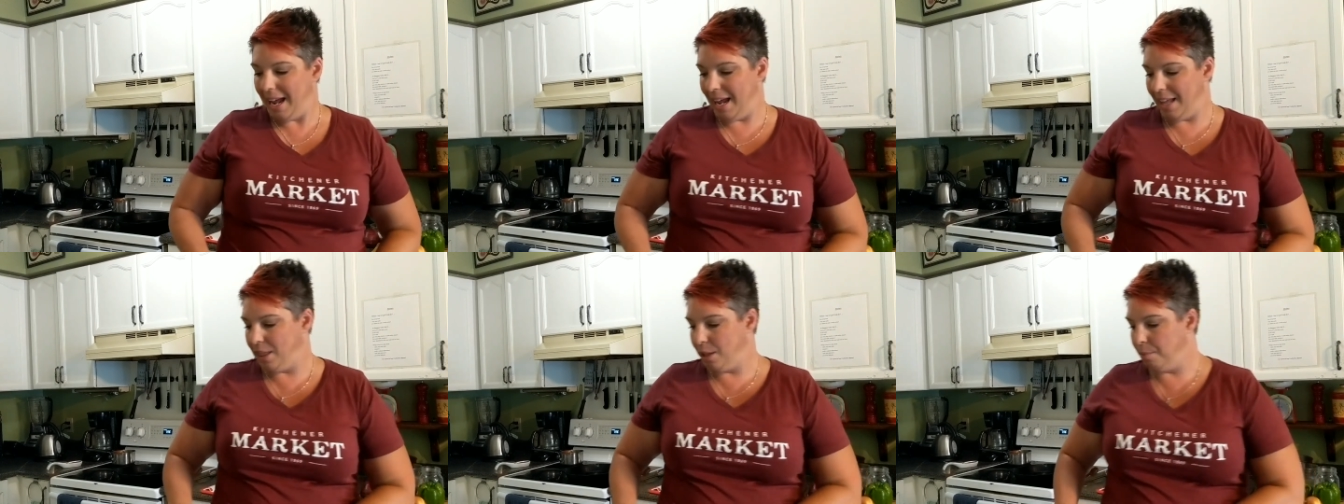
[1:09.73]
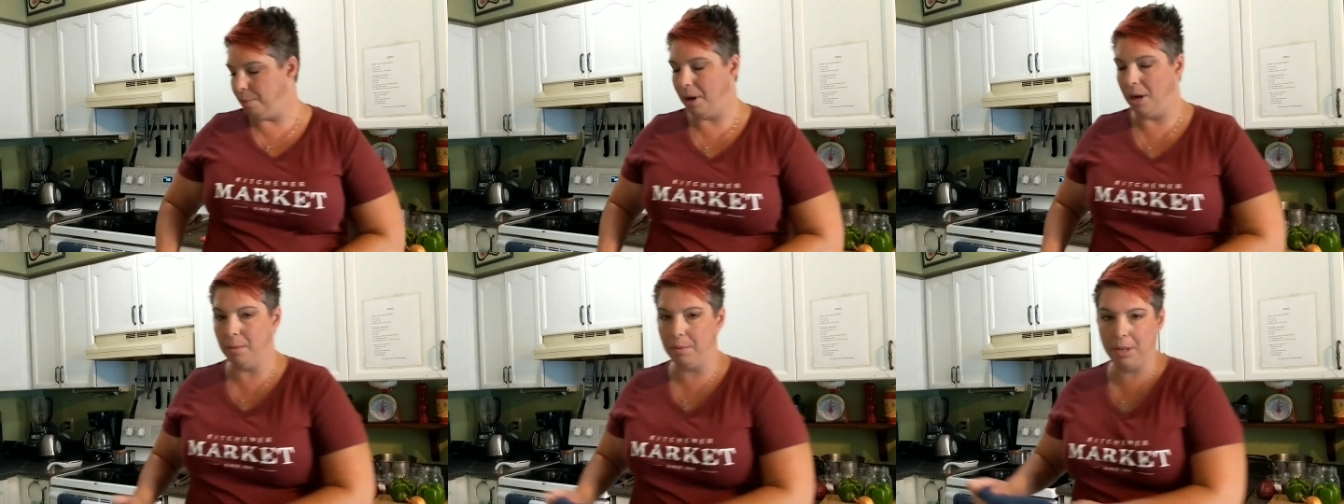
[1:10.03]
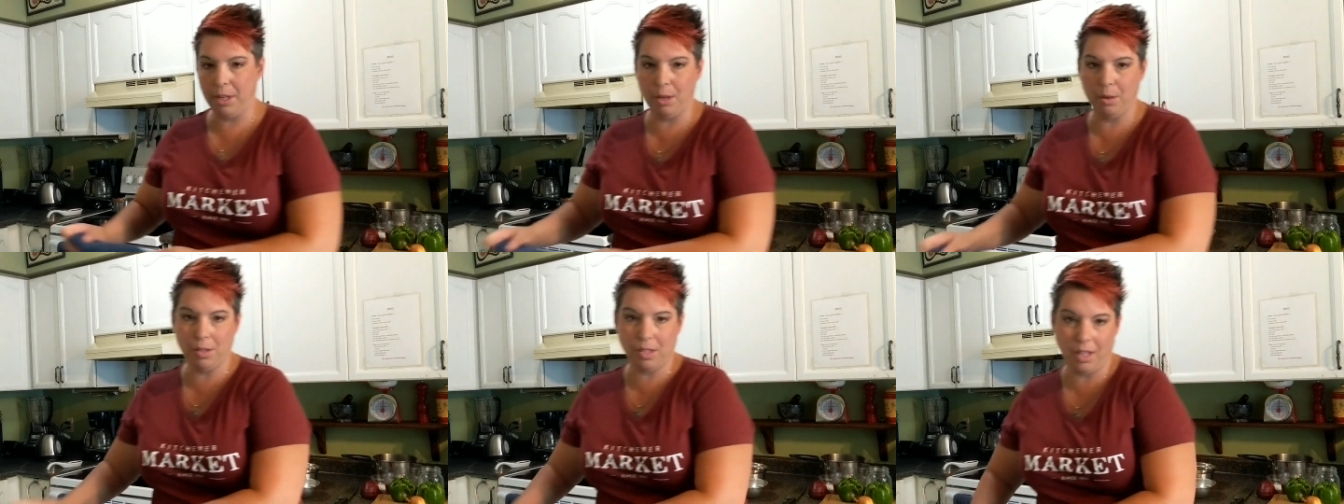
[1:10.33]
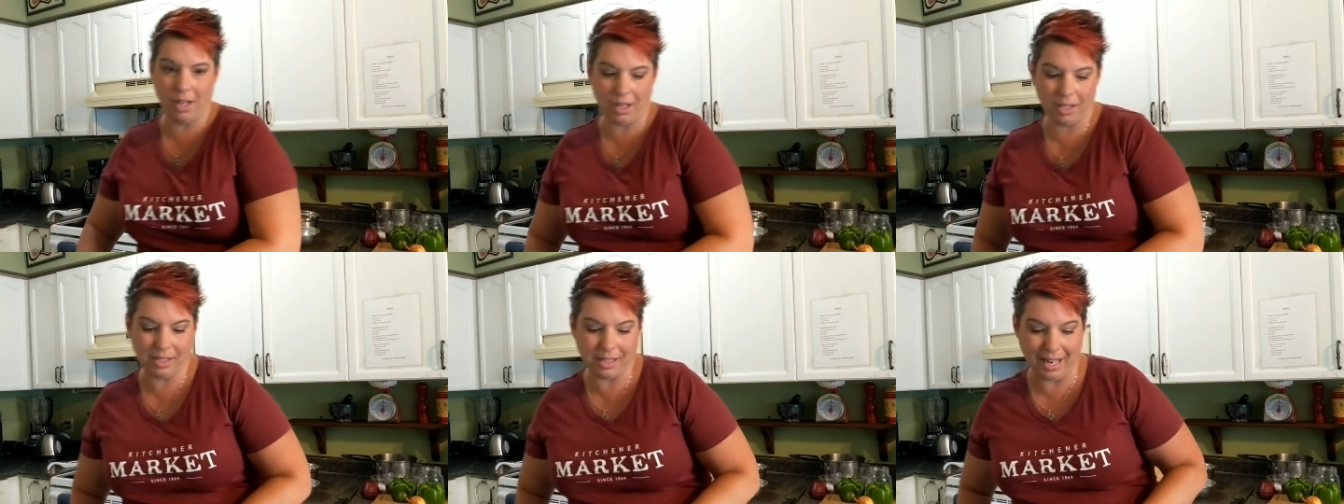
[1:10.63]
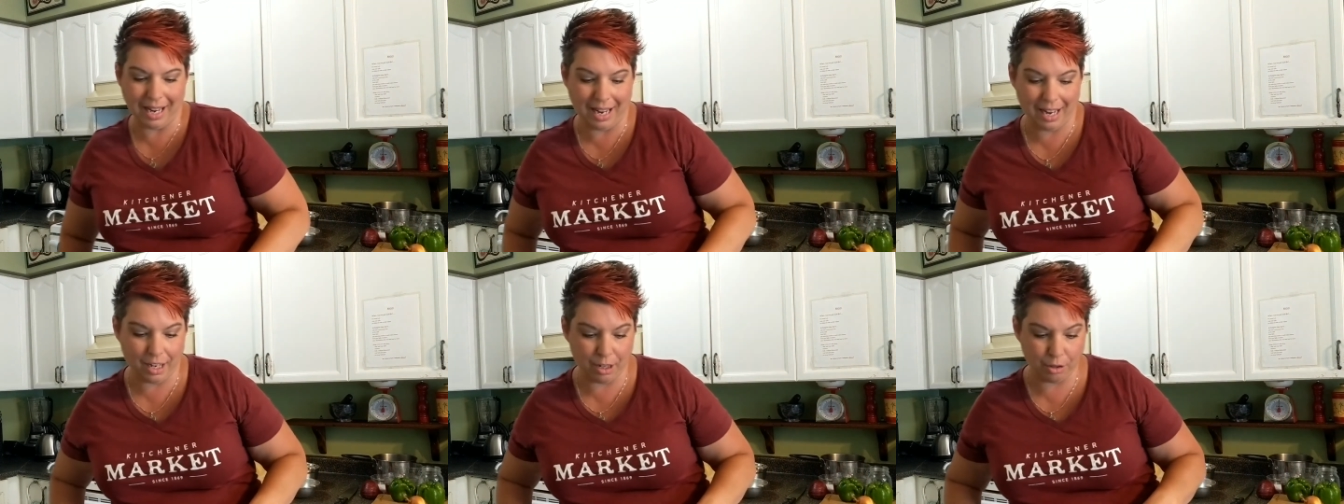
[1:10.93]
and the barbecue sauce
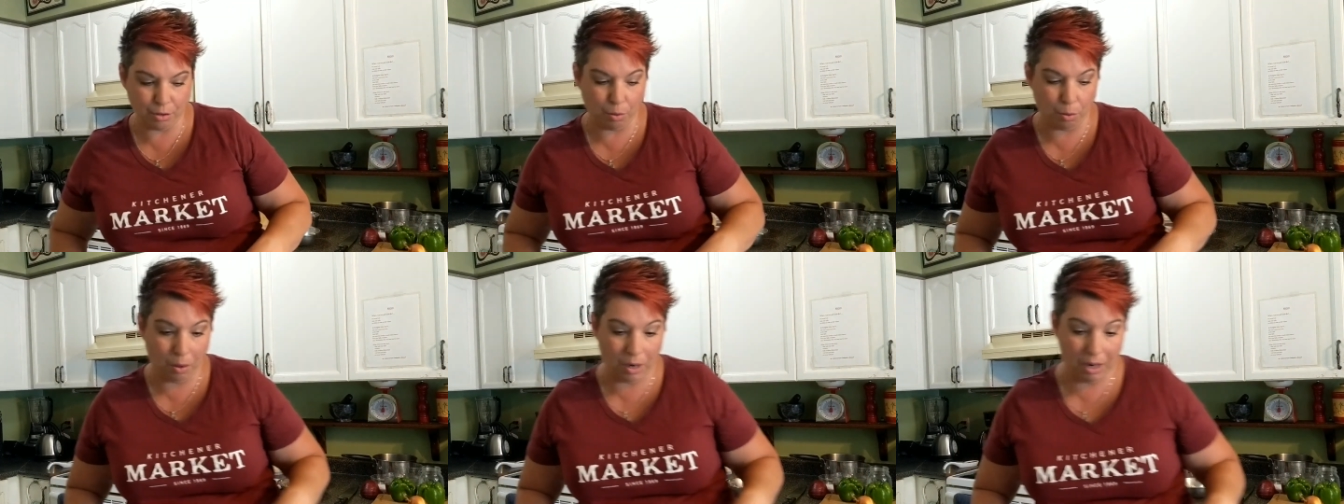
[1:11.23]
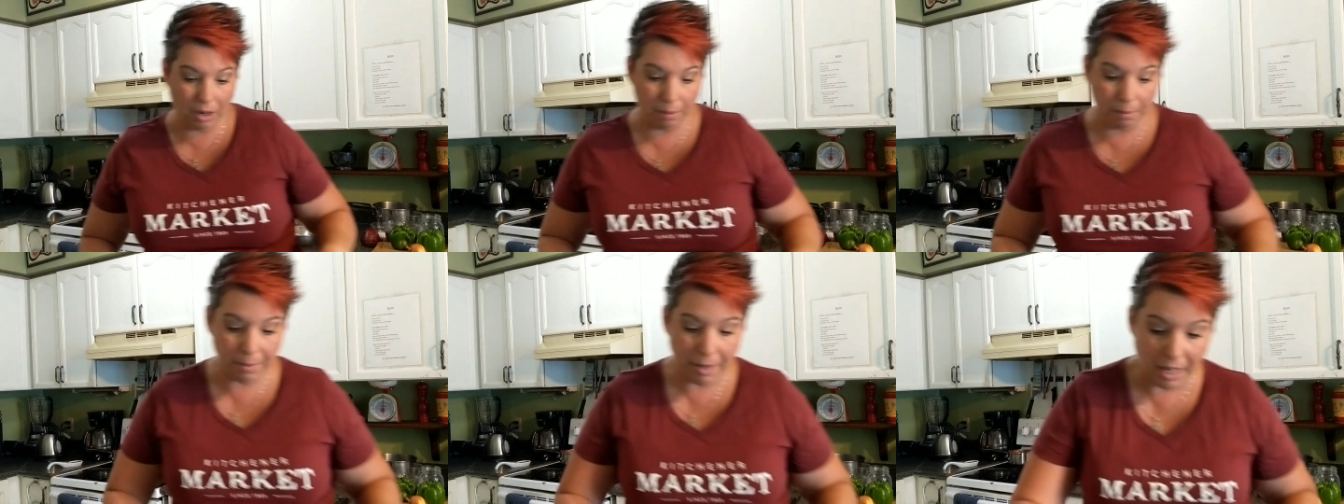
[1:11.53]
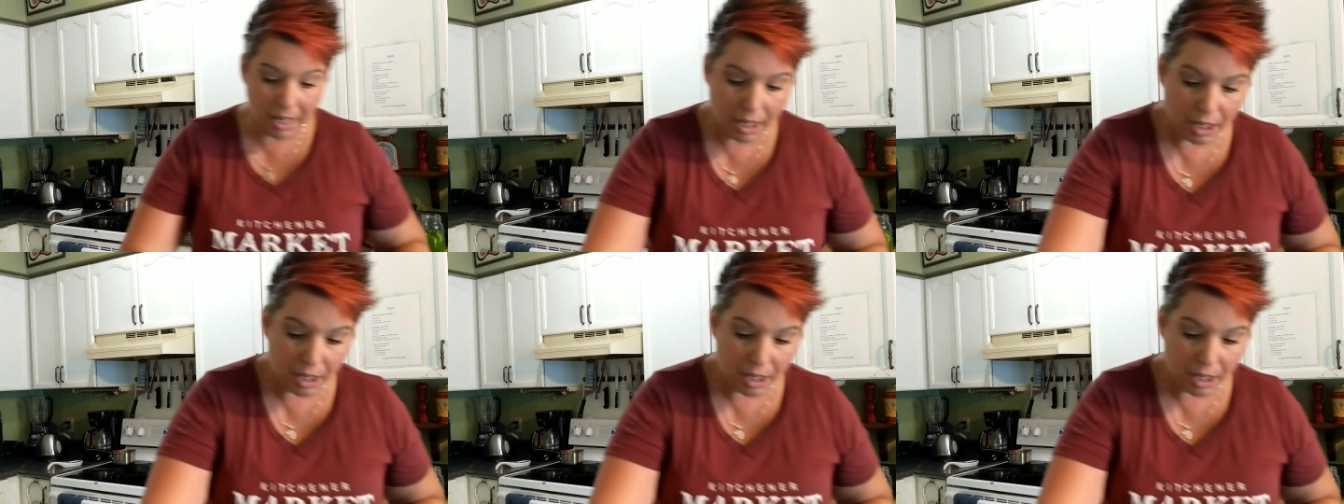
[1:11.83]
as well.